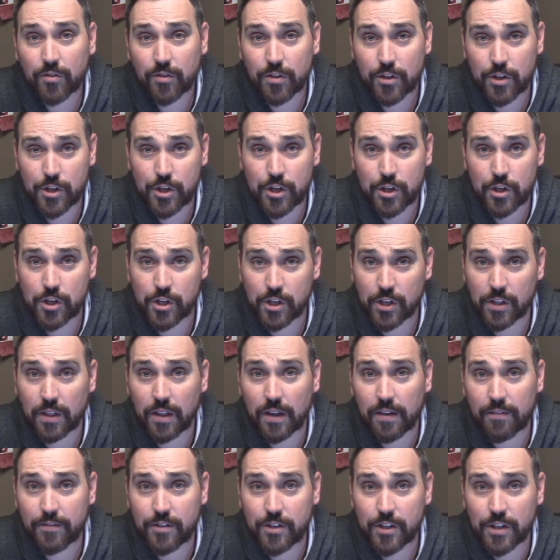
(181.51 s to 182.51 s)
Christians should
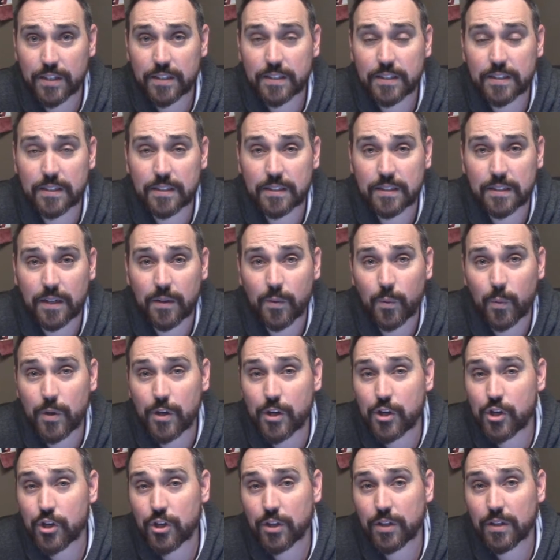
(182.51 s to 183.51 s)
love justice and we
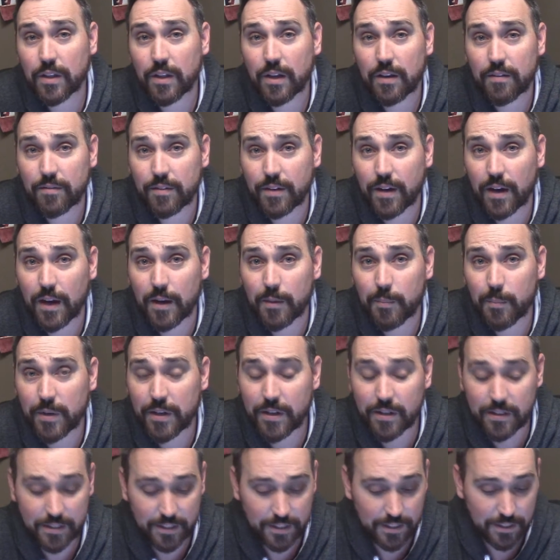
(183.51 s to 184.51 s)
should love God
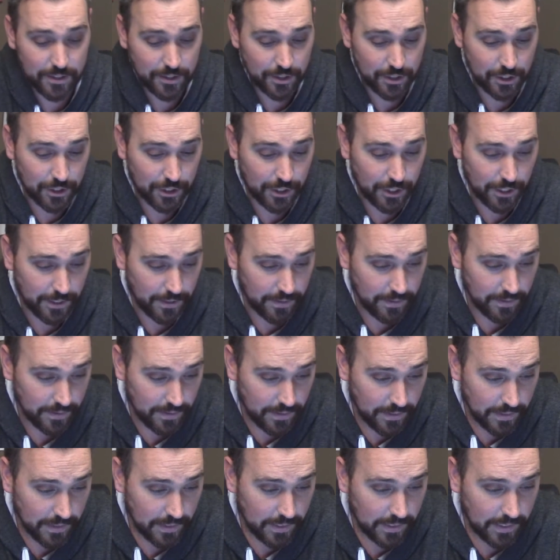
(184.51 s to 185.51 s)
because he is good.
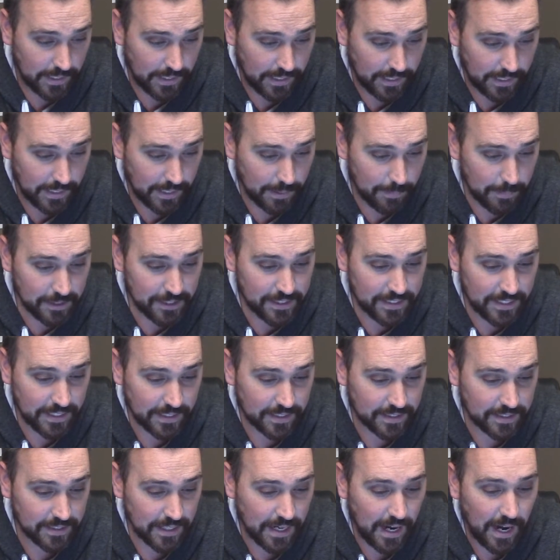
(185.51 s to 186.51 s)
Uh, number
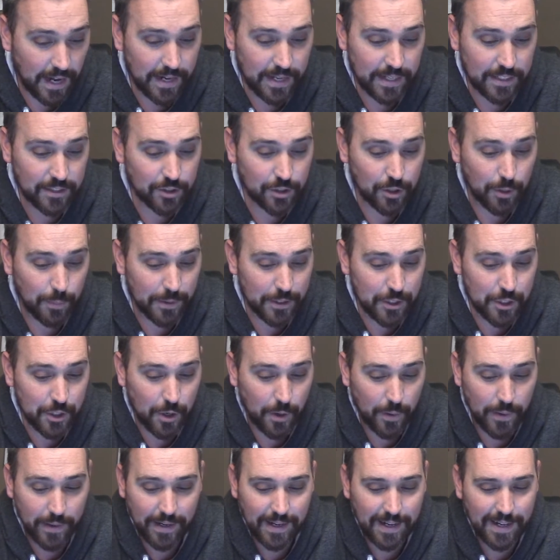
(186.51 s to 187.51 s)
six, God has so much
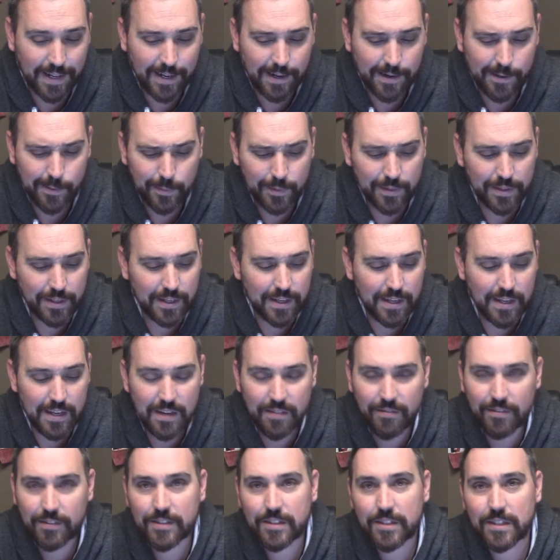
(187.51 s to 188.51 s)
going on, I don't think he
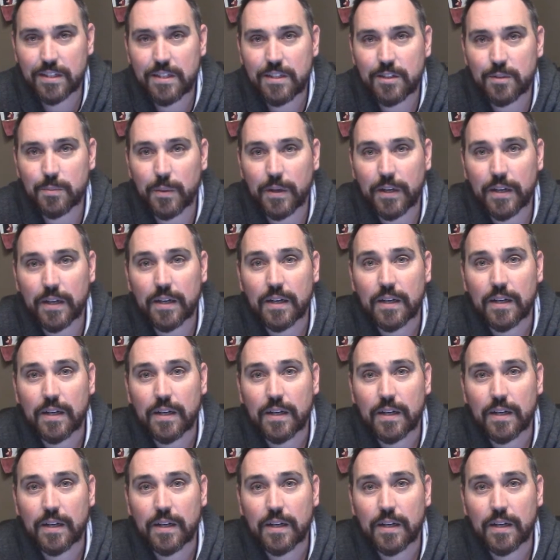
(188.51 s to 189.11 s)
even sees me.